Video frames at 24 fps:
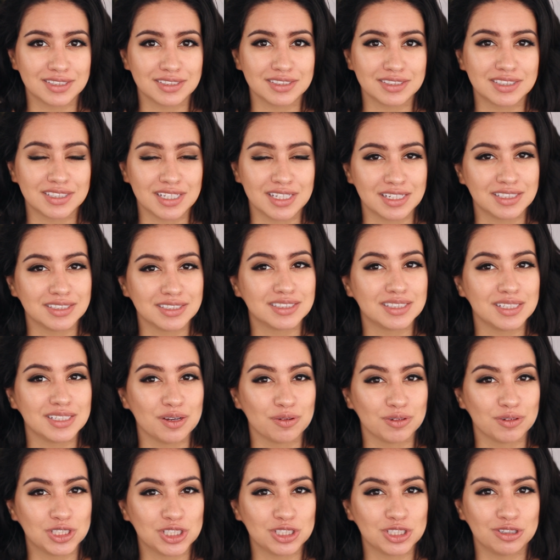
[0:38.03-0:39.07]
since the
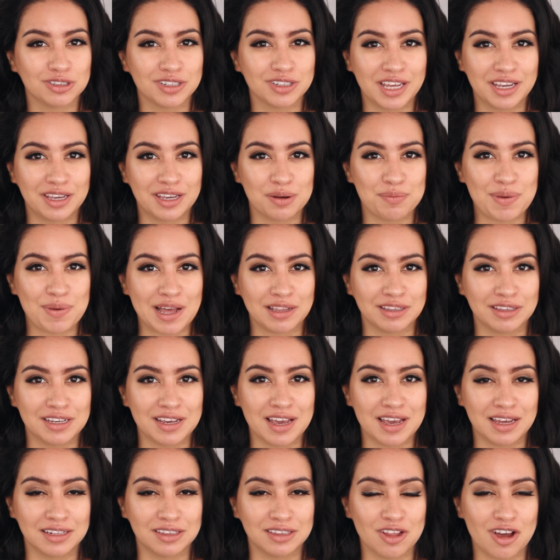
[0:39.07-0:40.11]
original Naked palette
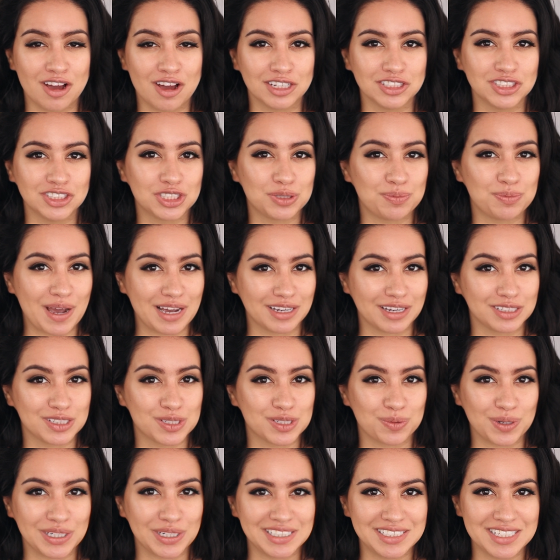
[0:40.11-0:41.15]
had launched back in
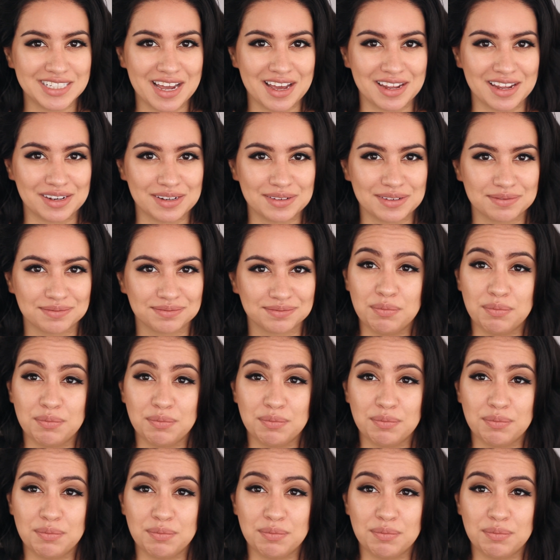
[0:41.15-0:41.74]
2010.